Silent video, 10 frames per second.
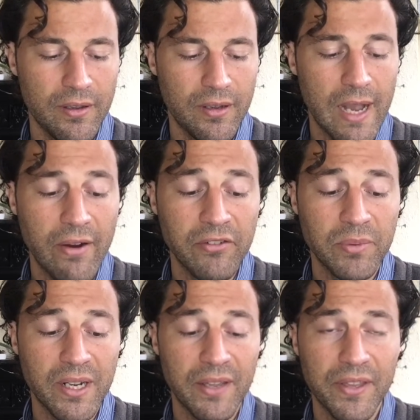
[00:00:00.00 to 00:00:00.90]
However,
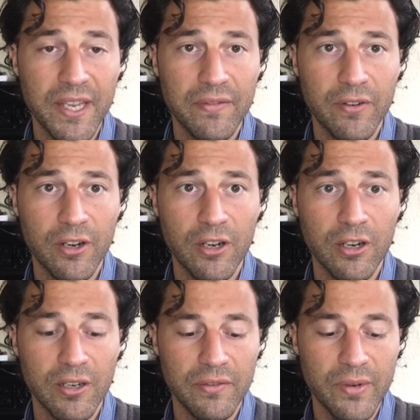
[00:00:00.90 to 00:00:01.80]
but I think if
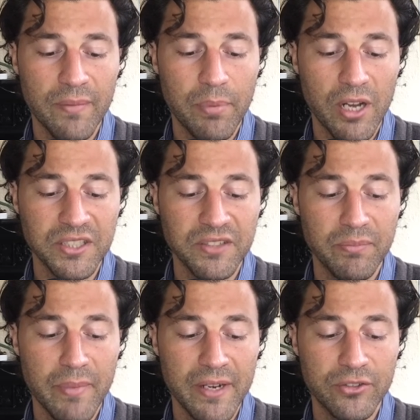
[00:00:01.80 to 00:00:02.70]
our if we have positive
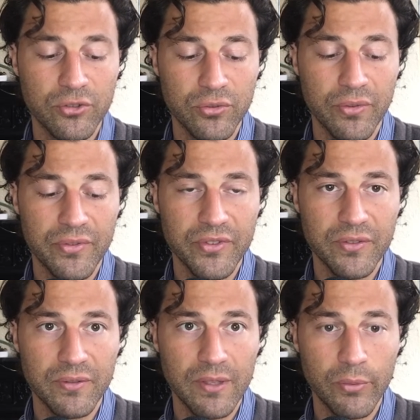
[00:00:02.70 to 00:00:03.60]
meta-truths
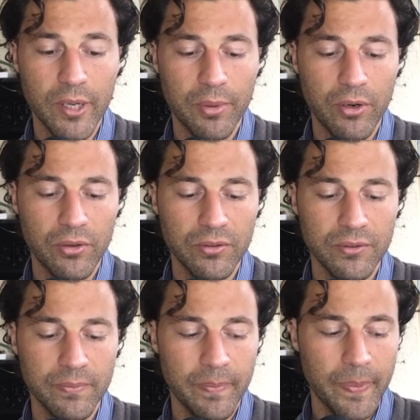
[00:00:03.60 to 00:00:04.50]
that we uphold,
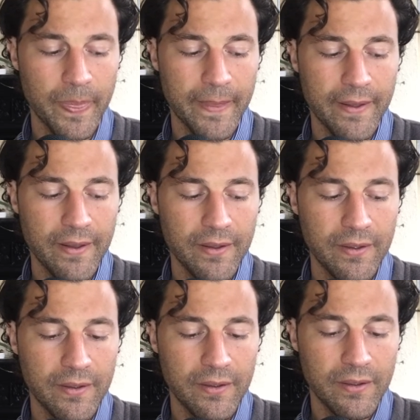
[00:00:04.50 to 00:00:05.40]

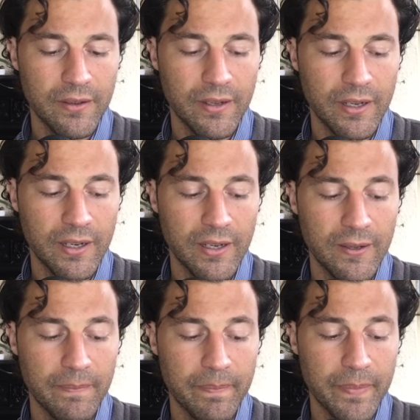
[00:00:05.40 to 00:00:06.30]

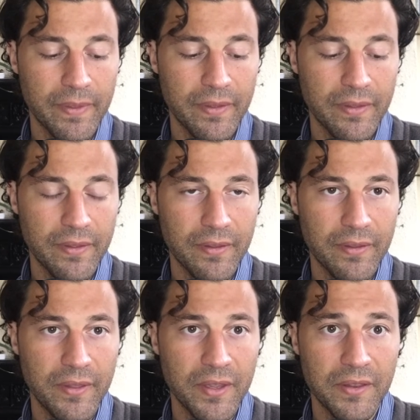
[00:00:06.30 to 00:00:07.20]
um,
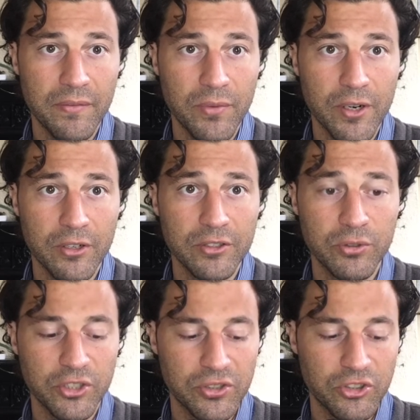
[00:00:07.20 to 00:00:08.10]
that when our
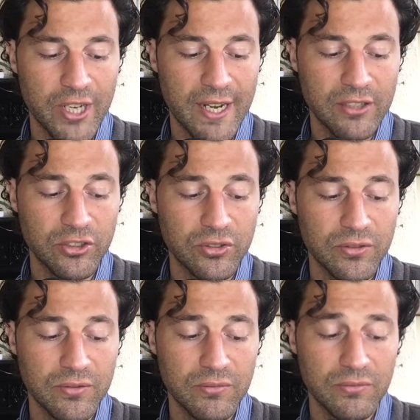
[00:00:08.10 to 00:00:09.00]
intuition is challenged,
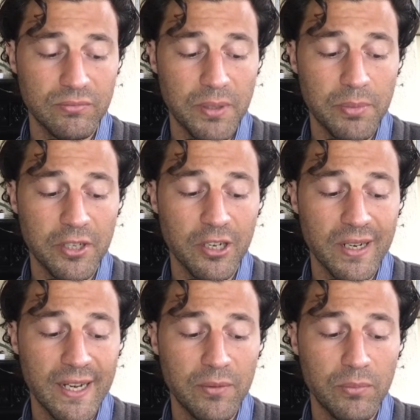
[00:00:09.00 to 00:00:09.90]
people can
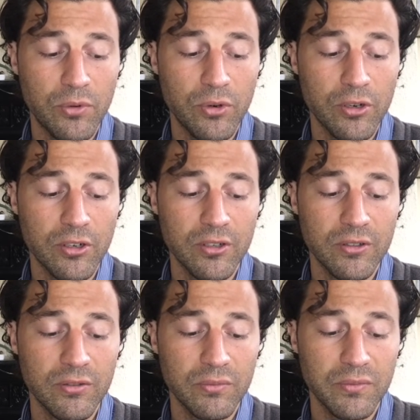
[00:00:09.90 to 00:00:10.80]
allow more
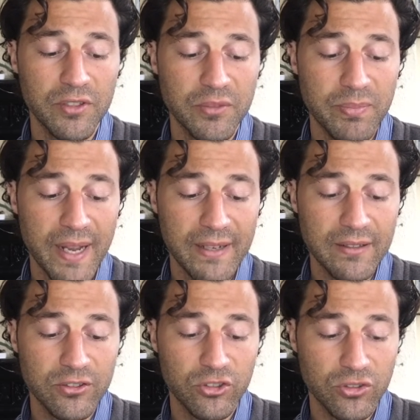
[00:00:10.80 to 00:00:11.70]
respect
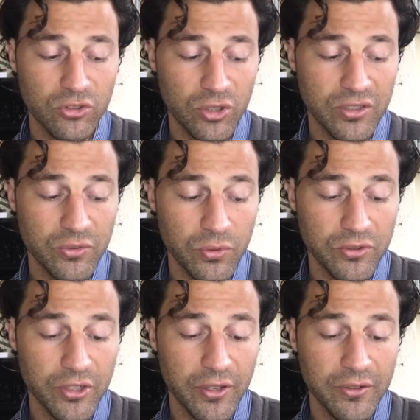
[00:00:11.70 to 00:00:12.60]
and trust
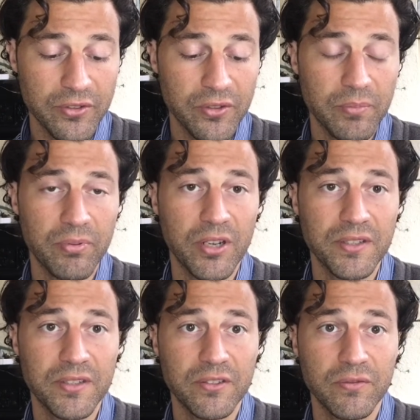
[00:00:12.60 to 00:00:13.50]
towards others, so the
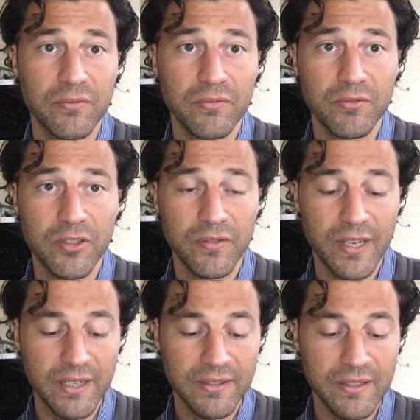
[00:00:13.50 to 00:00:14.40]
process of
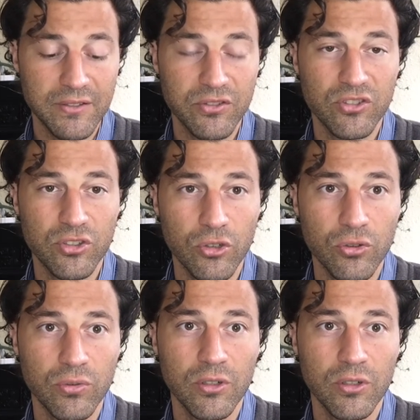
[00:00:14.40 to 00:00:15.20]
defiance isn't so